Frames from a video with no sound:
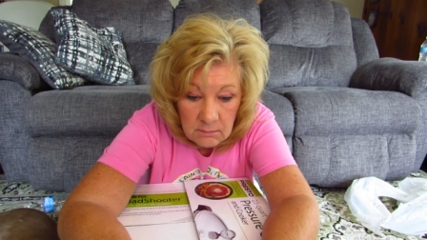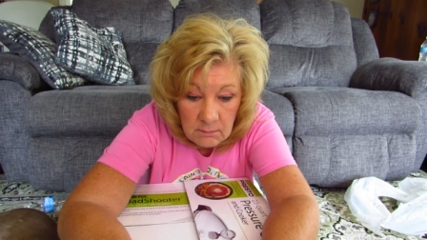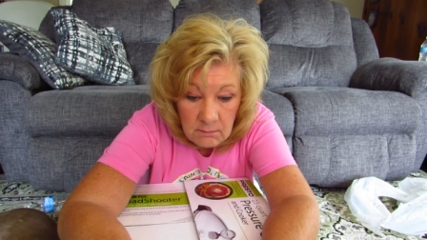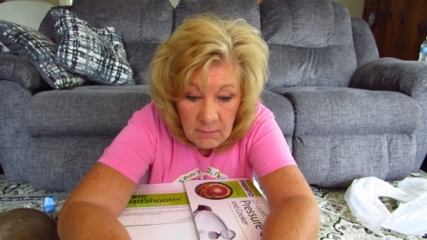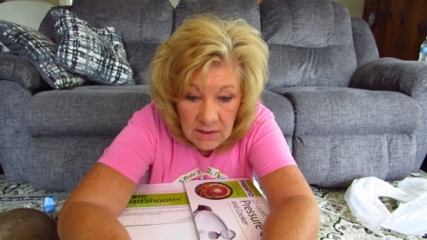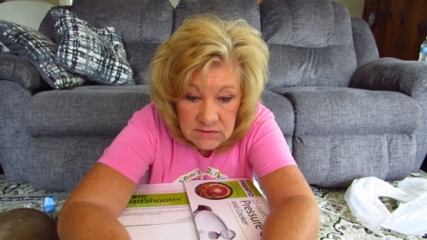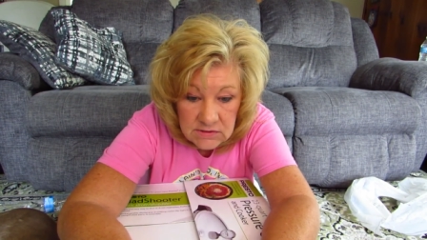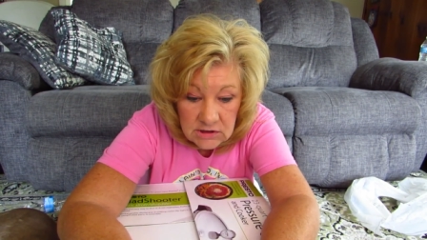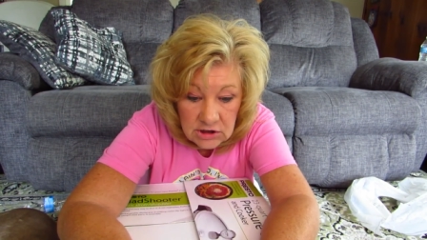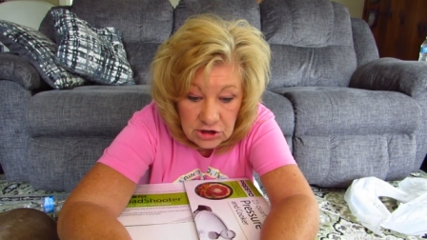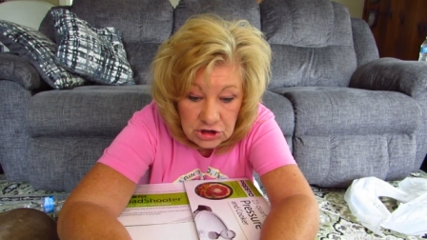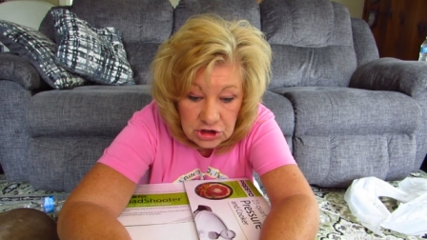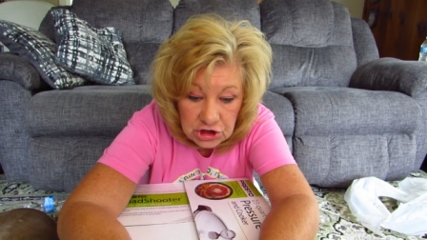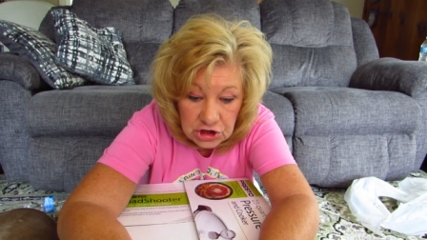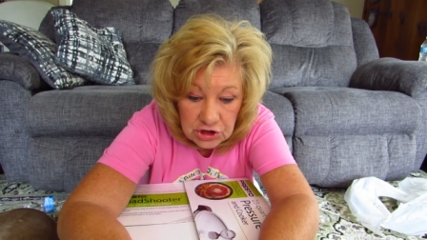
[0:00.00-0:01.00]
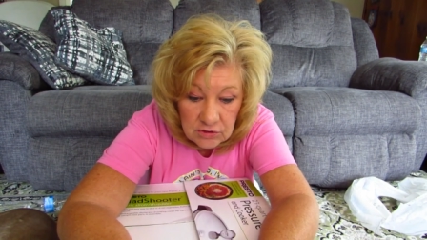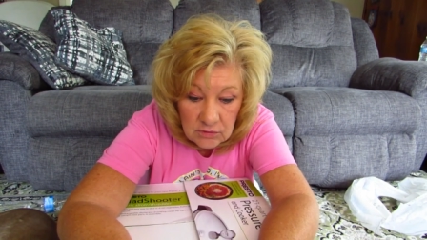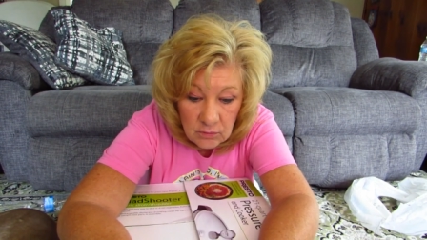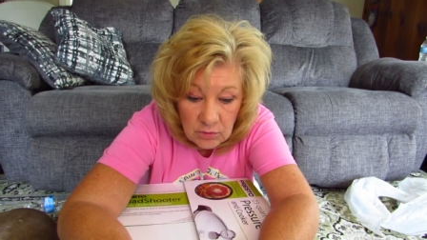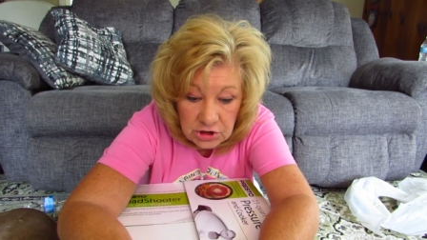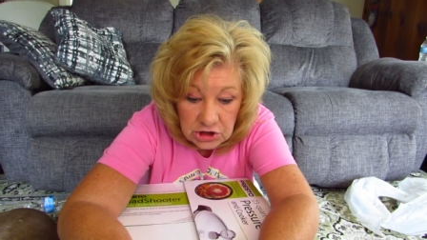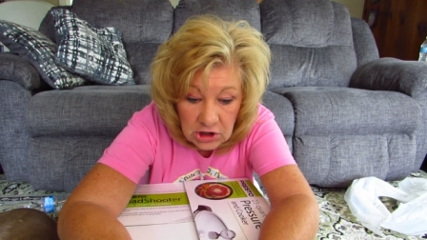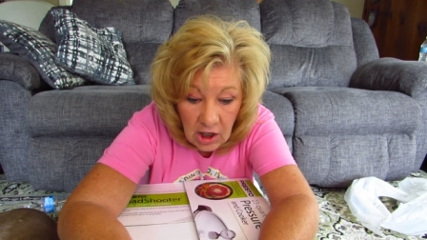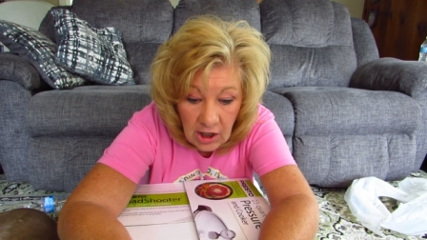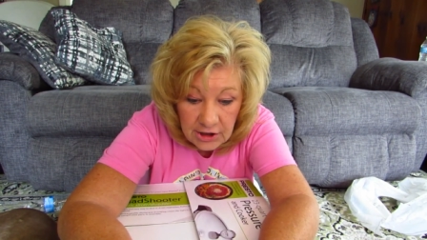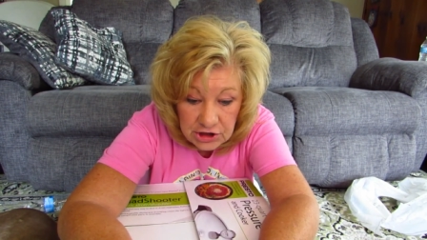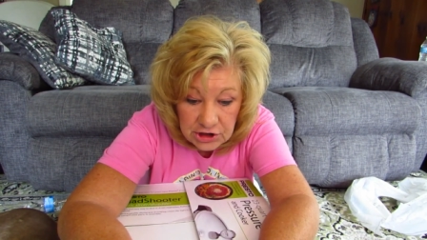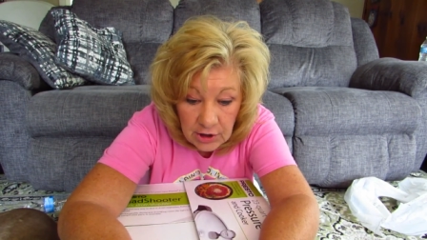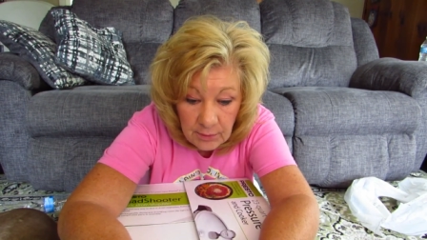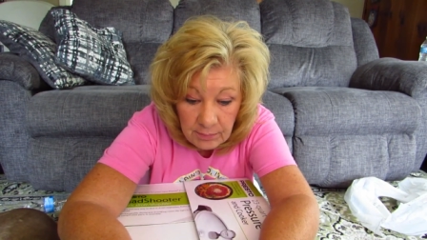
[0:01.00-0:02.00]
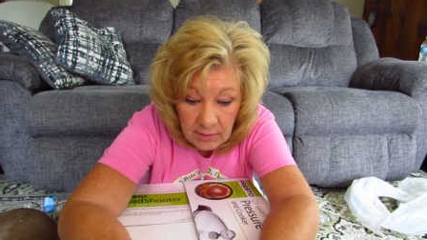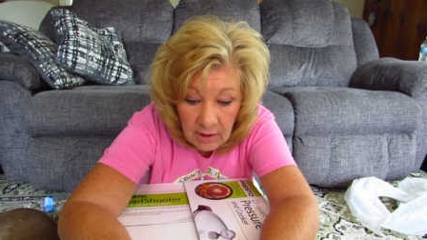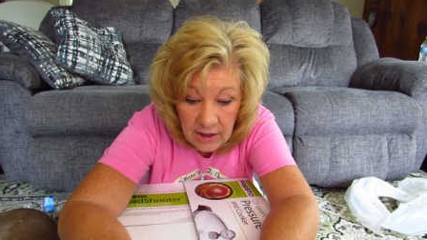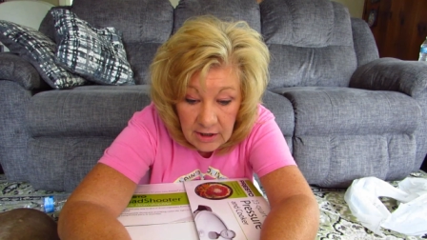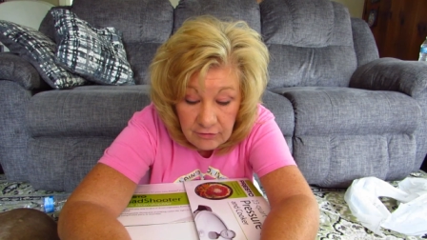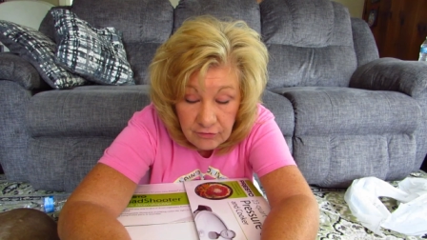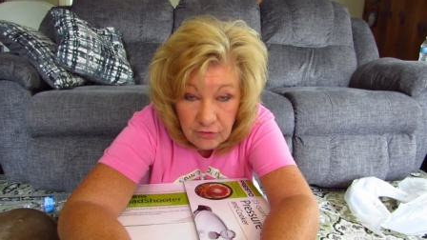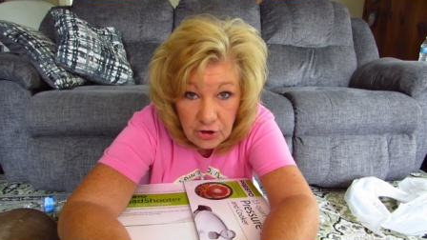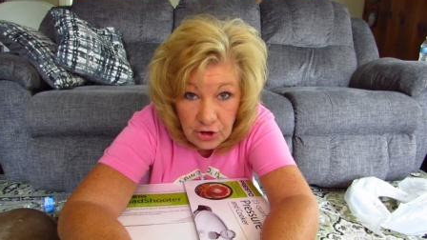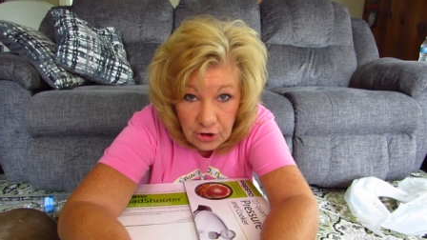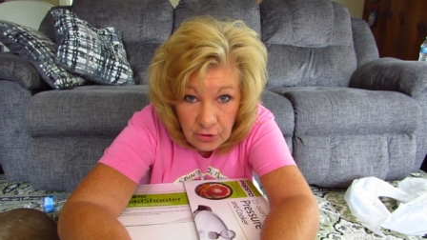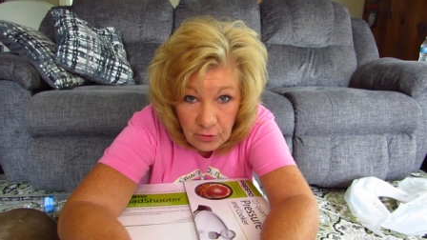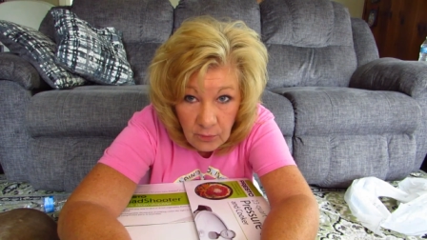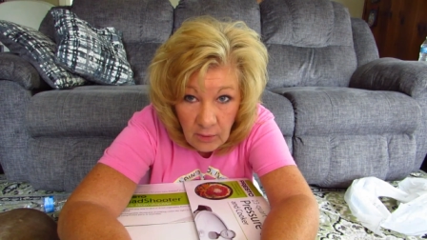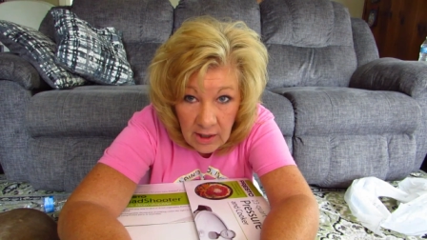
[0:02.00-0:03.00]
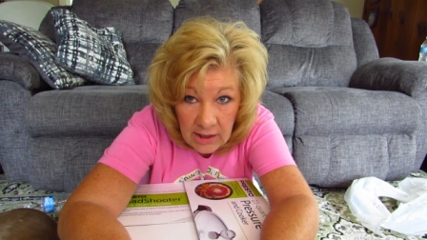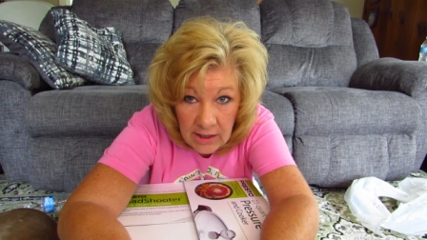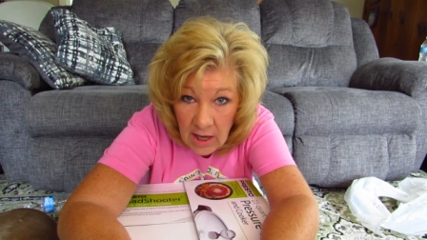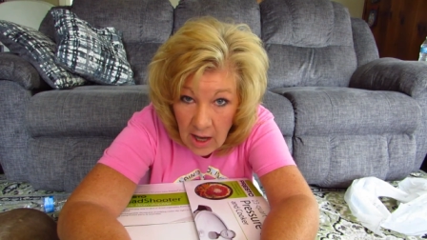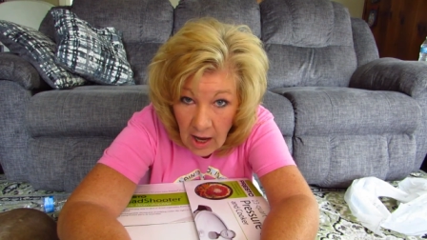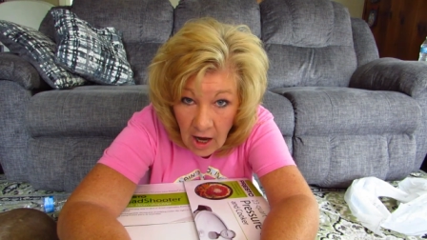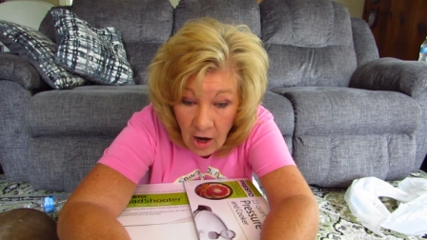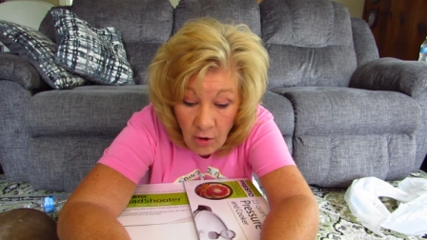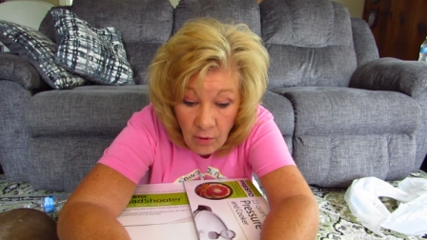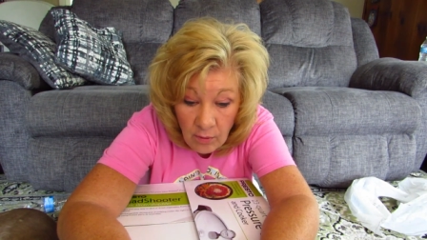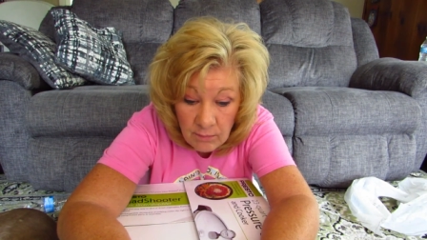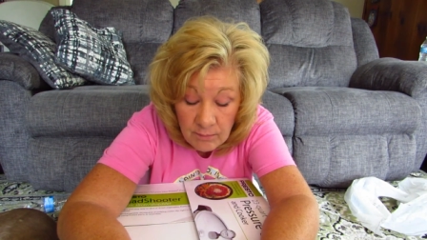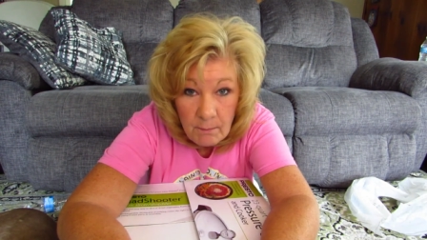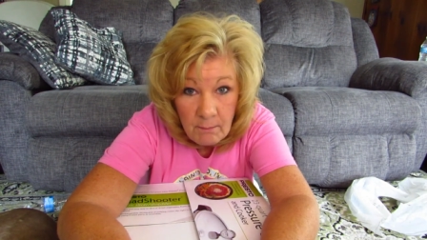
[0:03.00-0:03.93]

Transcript: message, which I shall play for you right now.